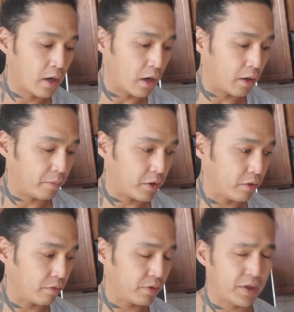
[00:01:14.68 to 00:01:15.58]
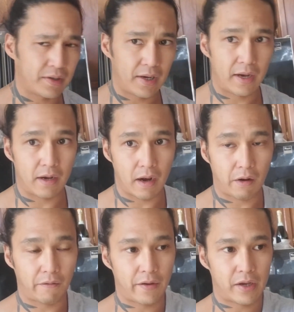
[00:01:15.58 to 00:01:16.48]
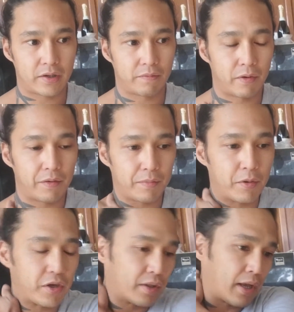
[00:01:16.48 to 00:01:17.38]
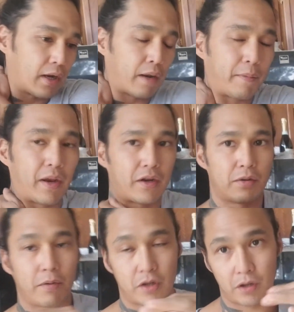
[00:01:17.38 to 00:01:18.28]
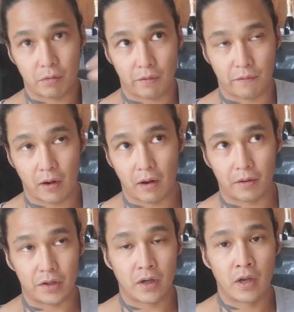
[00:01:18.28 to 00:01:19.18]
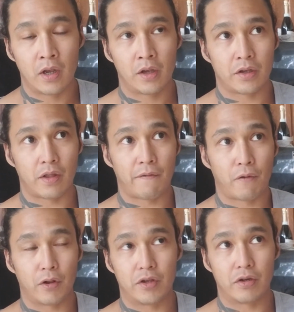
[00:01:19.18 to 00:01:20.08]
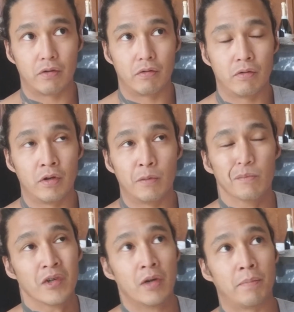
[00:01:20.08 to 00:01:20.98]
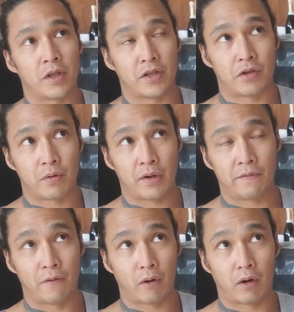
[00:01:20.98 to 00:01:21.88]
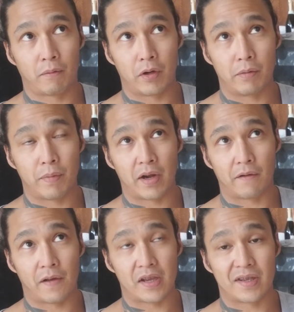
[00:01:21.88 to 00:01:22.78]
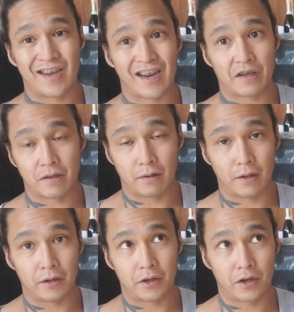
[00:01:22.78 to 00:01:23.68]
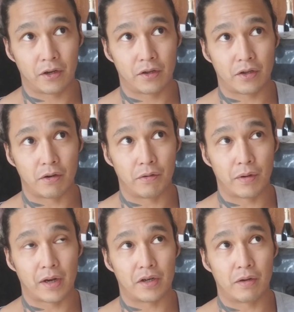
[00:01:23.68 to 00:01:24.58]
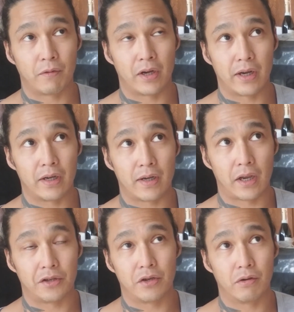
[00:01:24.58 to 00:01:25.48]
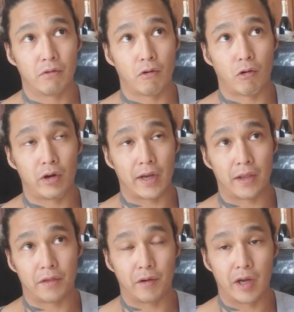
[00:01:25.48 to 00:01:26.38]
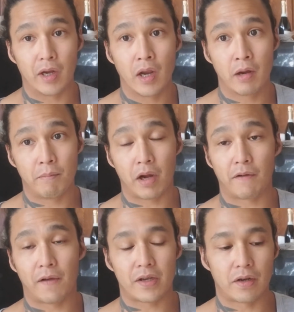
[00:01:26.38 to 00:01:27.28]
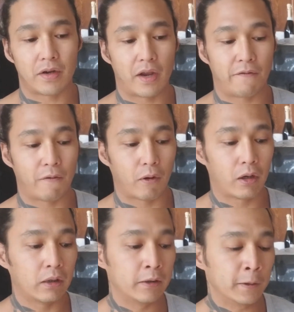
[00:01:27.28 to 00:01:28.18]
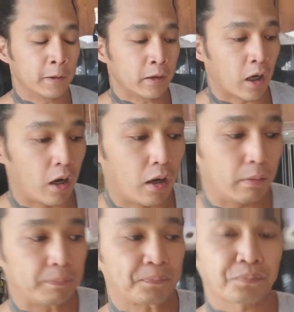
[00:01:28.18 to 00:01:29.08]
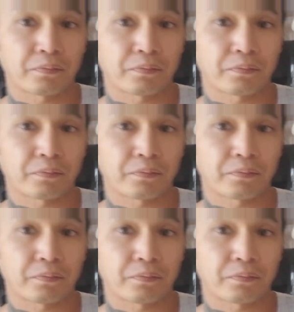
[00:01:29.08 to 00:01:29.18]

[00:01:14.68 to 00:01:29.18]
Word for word: um, to 68 hour fast when I was pushing that. I might actually push it to 24 hours. So that 42 plus the 24 where you break your fast the next lunch so you would actually wouldn't eat day two or day three break your fast on day four um,